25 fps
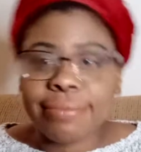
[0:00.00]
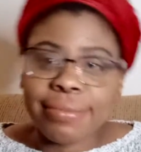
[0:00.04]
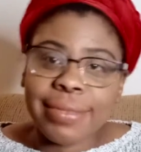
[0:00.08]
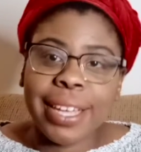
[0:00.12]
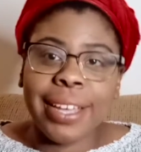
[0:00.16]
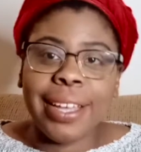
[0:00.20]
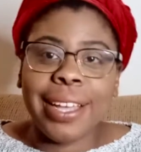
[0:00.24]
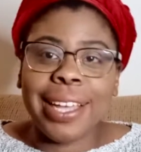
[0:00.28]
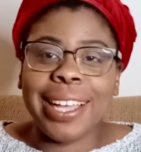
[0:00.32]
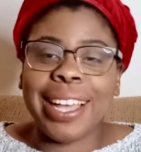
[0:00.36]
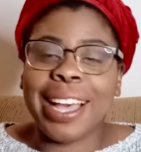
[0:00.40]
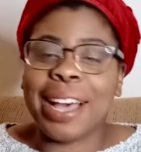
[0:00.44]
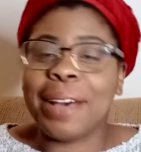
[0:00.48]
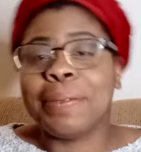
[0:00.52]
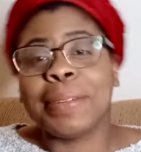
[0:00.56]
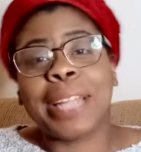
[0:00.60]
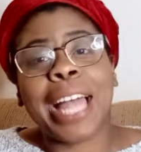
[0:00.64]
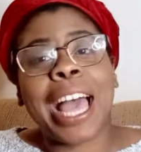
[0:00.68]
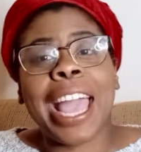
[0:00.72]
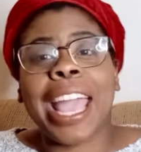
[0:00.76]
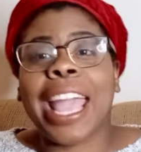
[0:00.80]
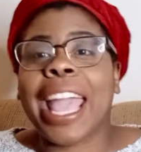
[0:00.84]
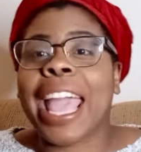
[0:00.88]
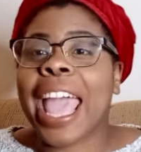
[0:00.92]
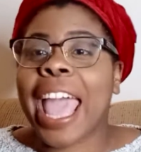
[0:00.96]
I'm
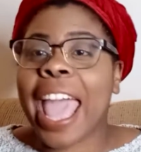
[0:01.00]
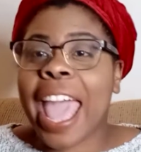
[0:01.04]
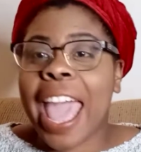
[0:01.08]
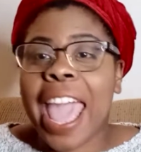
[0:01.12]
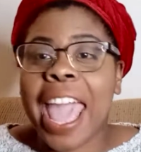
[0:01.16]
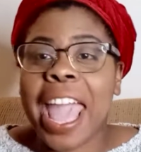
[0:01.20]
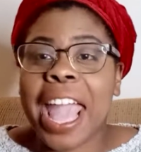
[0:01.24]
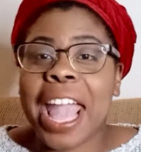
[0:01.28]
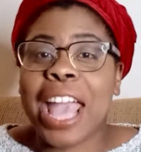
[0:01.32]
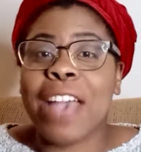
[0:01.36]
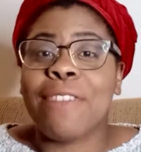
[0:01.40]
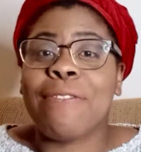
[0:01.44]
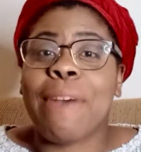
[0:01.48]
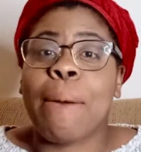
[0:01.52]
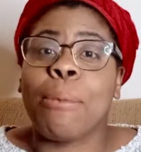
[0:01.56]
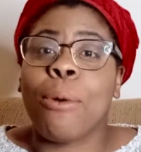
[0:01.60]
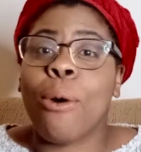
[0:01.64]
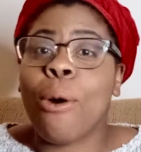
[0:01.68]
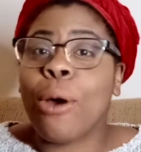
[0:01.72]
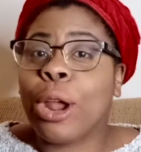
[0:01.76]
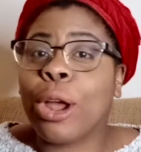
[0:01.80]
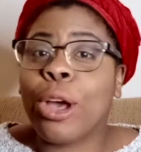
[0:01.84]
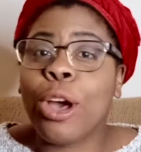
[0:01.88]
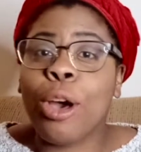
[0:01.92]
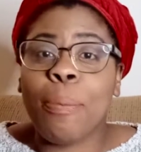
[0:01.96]
like, hey, if I'm
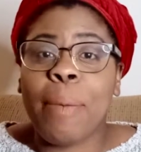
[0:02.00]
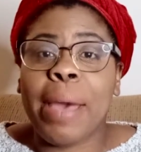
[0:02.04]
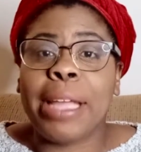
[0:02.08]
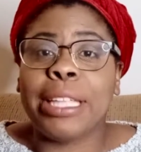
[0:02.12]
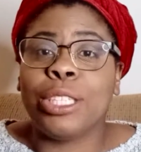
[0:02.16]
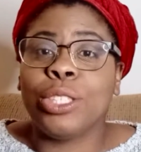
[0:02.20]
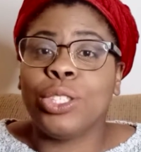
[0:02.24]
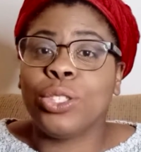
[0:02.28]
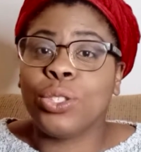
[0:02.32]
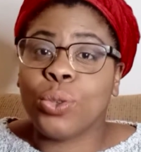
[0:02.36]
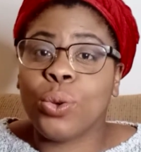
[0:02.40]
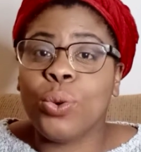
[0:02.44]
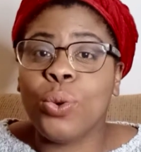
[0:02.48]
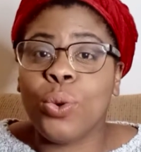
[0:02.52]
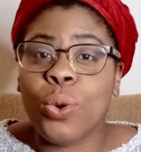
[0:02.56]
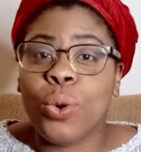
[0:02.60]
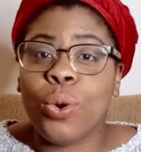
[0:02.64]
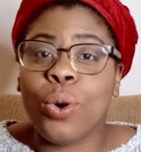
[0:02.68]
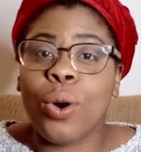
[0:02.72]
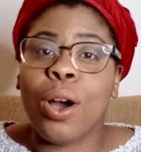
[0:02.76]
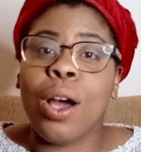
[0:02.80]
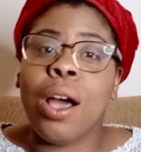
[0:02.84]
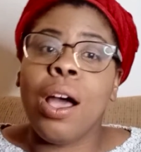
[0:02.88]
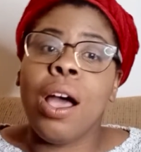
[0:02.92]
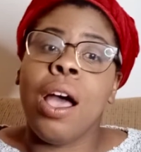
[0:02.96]
going to go back to
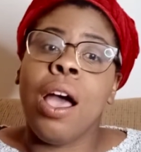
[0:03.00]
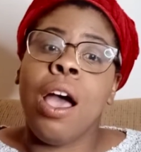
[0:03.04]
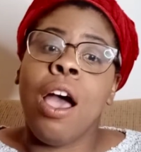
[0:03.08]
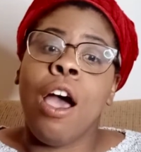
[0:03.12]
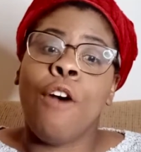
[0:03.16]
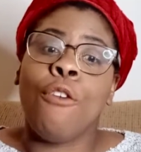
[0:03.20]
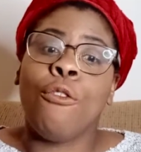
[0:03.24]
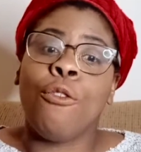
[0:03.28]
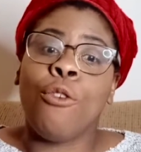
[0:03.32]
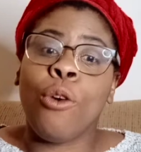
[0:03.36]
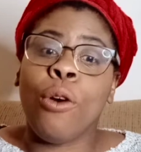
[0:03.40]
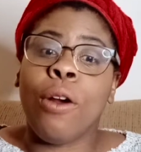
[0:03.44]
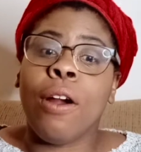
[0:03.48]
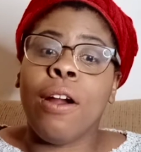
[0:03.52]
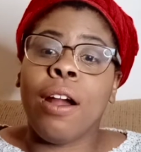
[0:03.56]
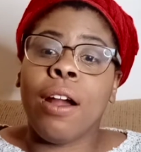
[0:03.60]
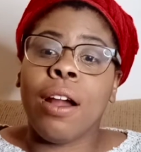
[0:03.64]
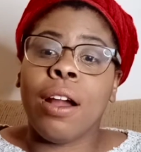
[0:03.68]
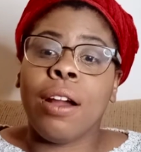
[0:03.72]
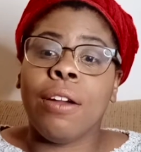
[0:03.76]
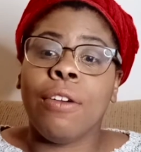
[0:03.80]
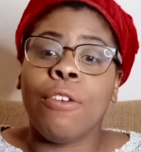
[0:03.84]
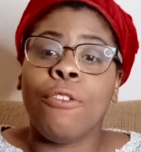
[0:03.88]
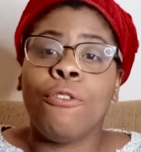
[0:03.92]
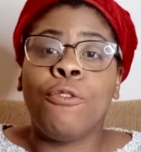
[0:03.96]
school
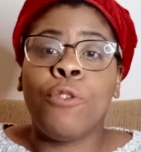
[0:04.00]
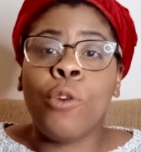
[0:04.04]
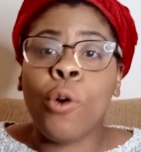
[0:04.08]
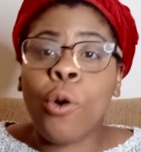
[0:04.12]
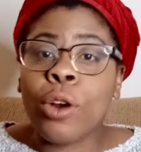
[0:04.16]
for